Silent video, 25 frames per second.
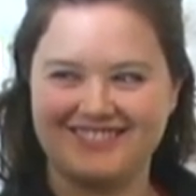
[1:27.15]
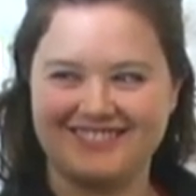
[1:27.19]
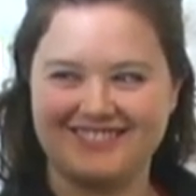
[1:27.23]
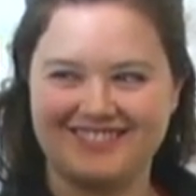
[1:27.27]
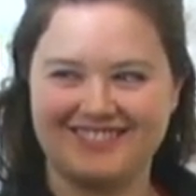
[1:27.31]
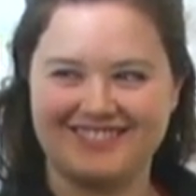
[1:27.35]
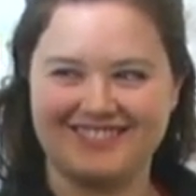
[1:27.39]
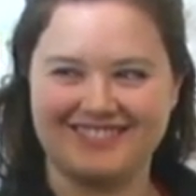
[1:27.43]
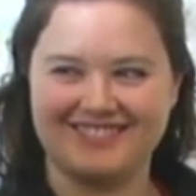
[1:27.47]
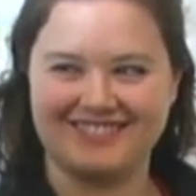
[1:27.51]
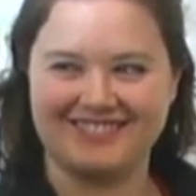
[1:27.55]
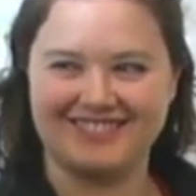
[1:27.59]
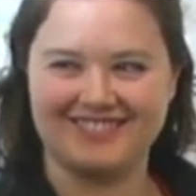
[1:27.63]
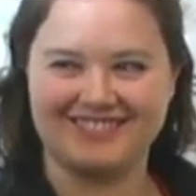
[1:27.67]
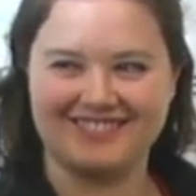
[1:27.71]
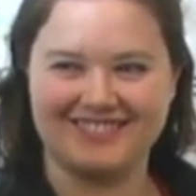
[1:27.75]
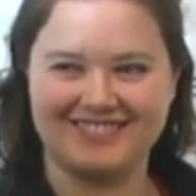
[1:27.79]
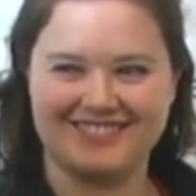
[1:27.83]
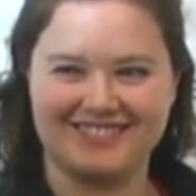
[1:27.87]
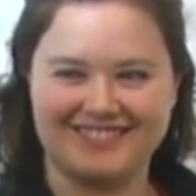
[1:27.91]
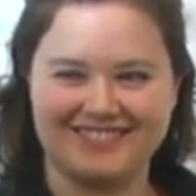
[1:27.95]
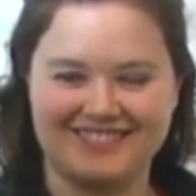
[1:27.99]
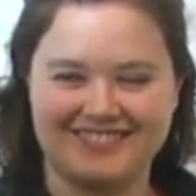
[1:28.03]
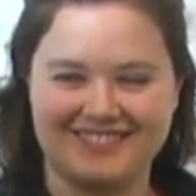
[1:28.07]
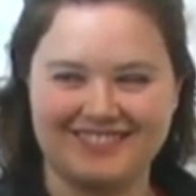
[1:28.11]

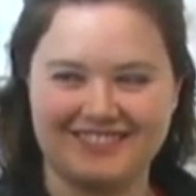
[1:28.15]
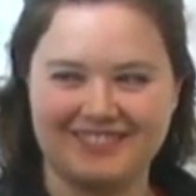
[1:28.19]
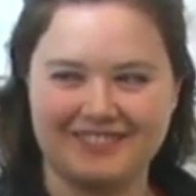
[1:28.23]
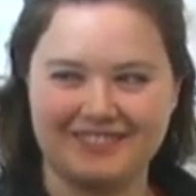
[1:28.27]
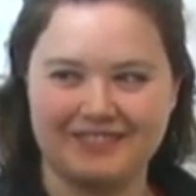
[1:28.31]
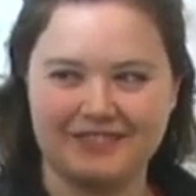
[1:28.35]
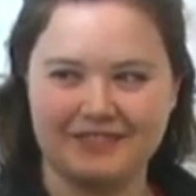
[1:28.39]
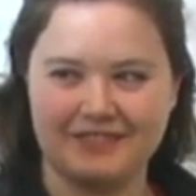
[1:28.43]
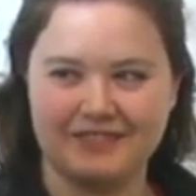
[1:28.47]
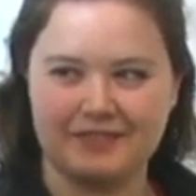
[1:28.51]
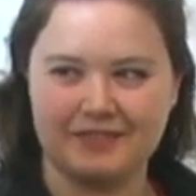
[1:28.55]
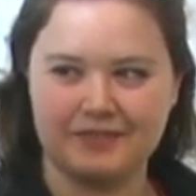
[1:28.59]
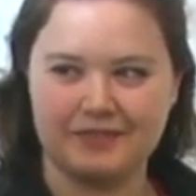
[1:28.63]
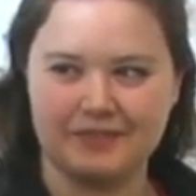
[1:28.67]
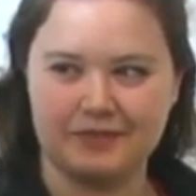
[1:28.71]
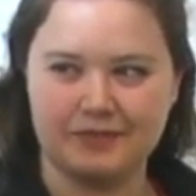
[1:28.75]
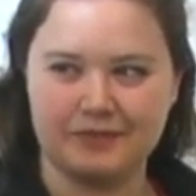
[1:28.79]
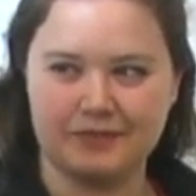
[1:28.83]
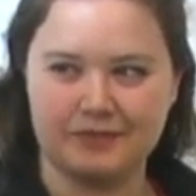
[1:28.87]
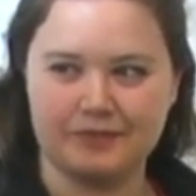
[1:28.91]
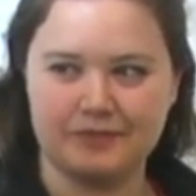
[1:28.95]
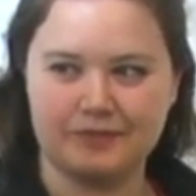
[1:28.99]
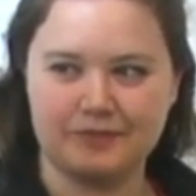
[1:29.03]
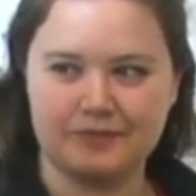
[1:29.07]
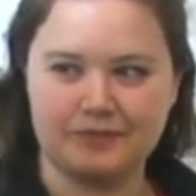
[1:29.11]

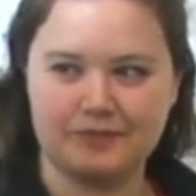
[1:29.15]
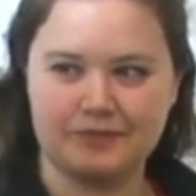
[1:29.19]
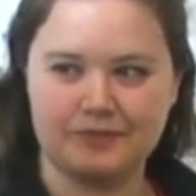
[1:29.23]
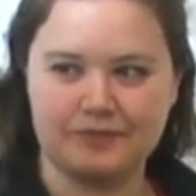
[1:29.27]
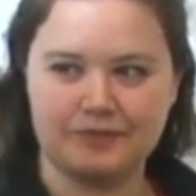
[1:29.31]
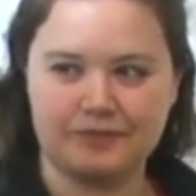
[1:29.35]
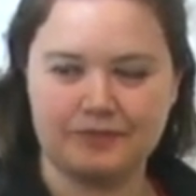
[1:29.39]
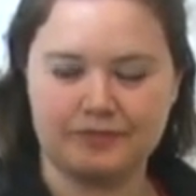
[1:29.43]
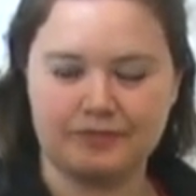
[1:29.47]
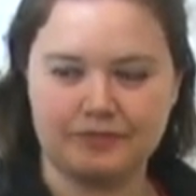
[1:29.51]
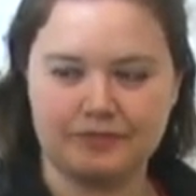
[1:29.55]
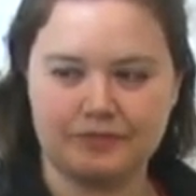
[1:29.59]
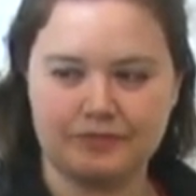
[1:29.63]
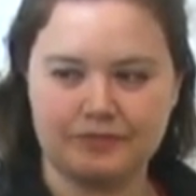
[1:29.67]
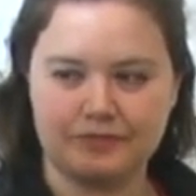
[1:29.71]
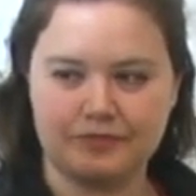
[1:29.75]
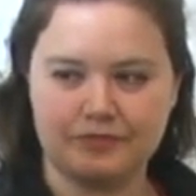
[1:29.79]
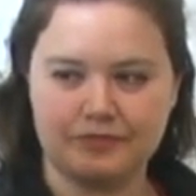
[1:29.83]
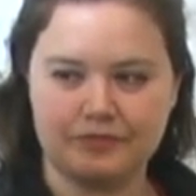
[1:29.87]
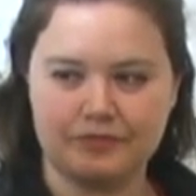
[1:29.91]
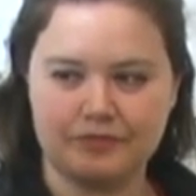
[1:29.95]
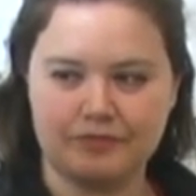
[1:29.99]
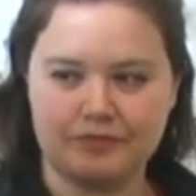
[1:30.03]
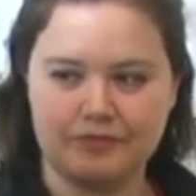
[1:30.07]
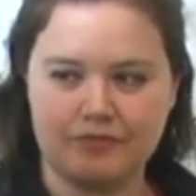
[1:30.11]

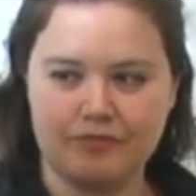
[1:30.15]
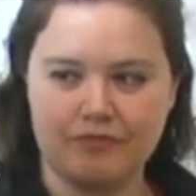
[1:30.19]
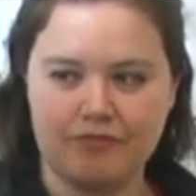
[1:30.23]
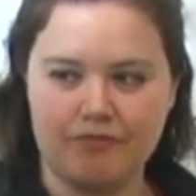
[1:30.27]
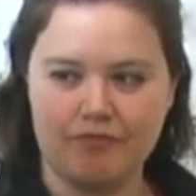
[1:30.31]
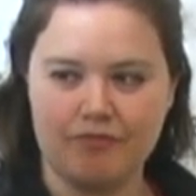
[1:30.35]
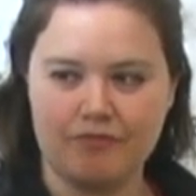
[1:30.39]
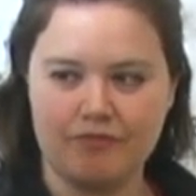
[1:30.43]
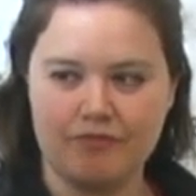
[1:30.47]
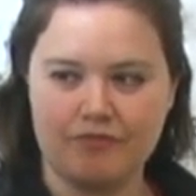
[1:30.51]
No words are spoken by the person on screen.